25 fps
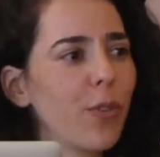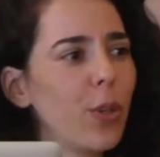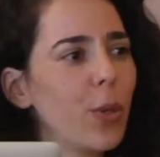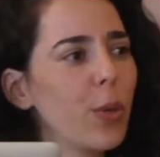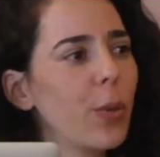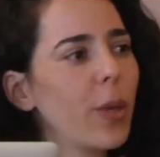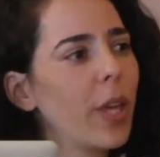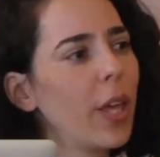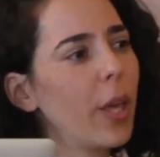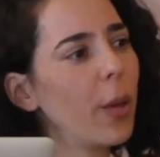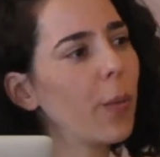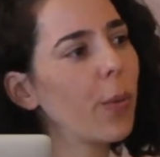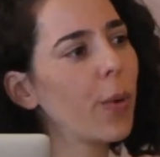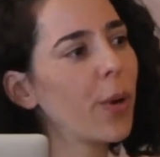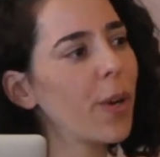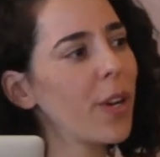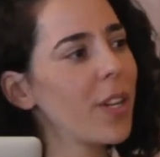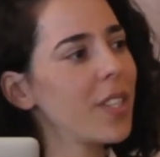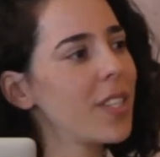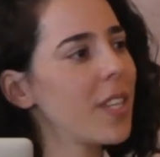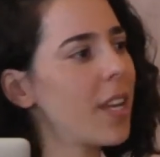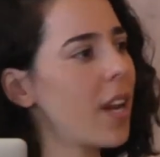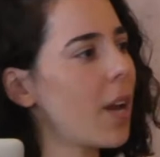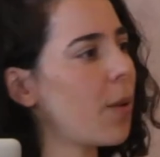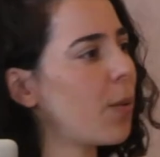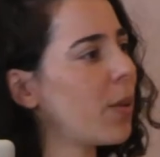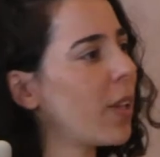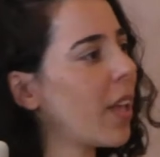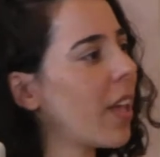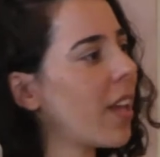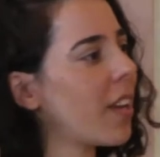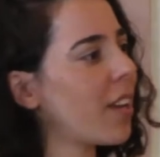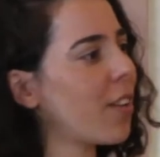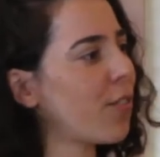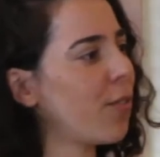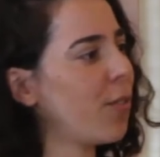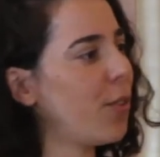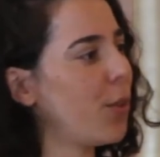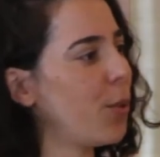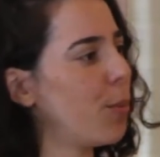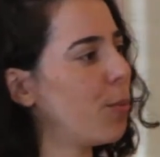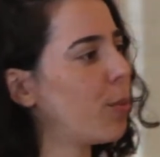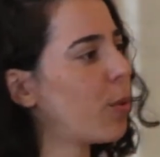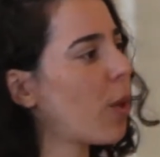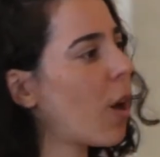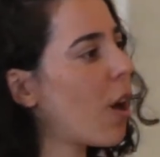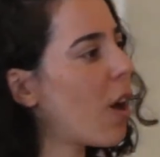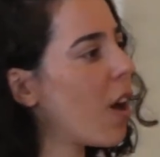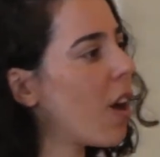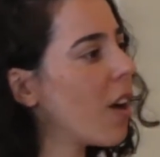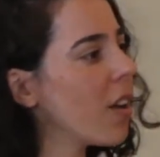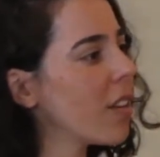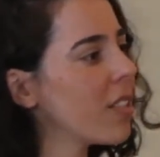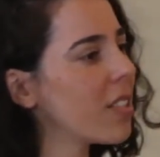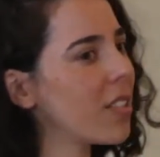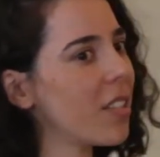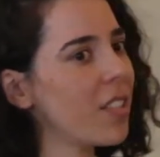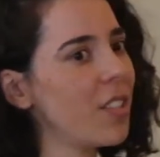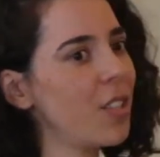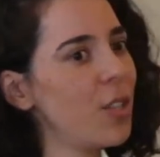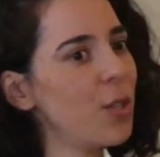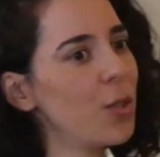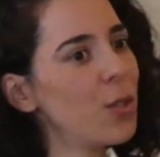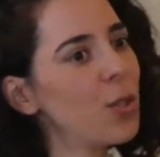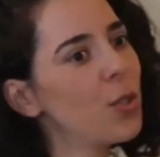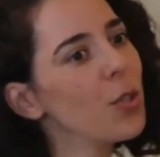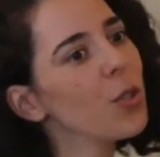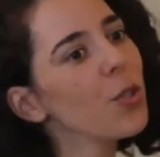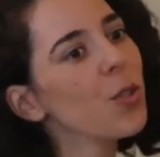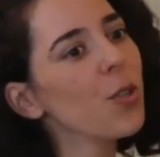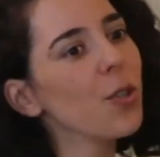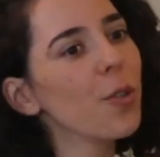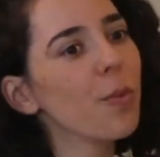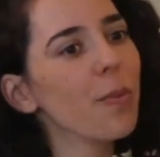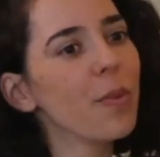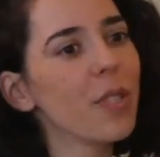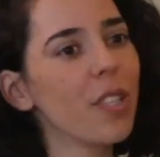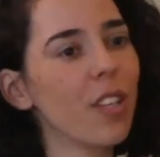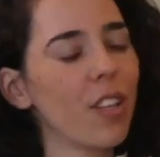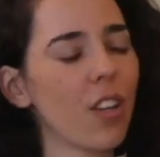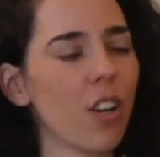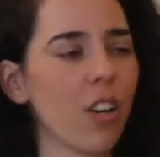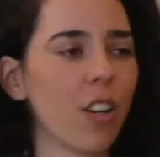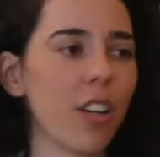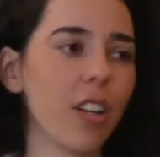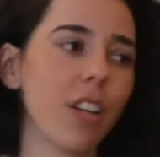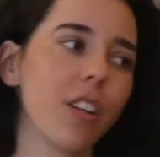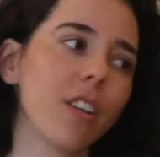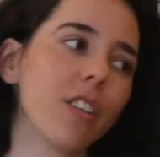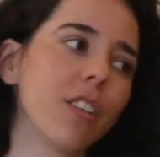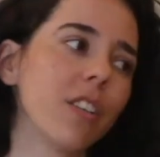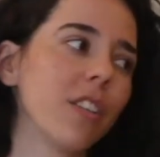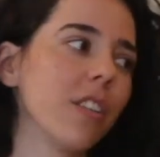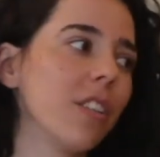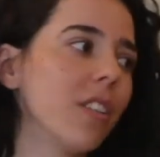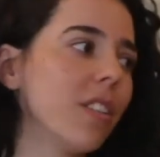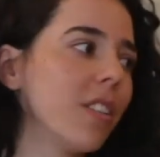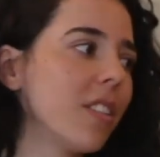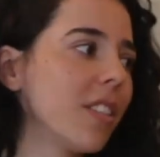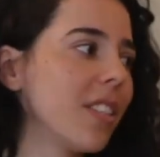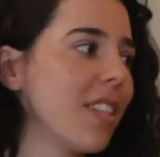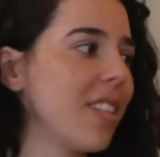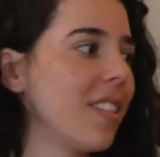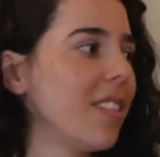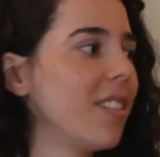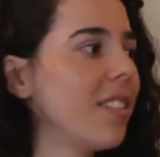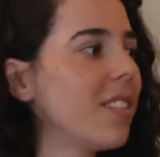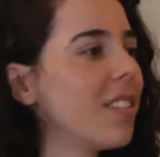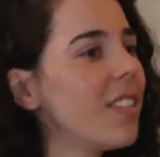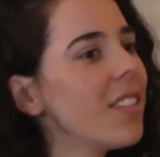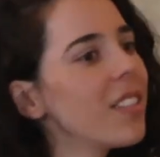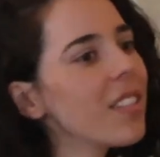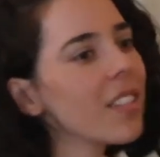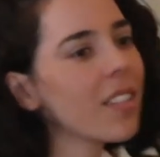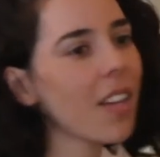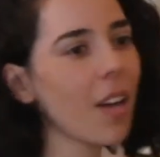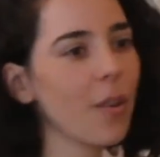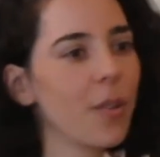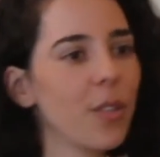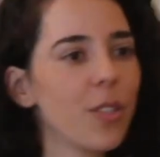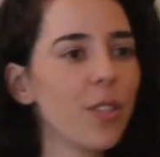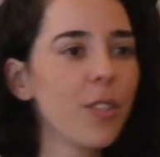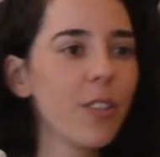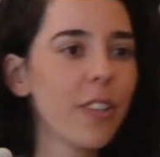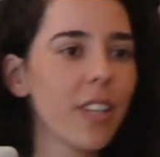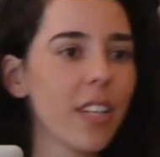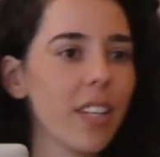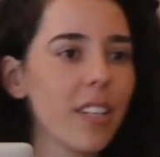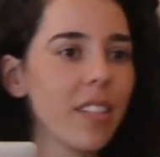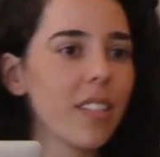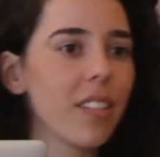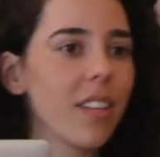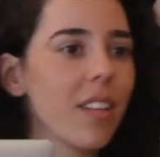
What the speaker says: few keywords and I will get a few blogs and YouTubes and articles, and this is how you do it,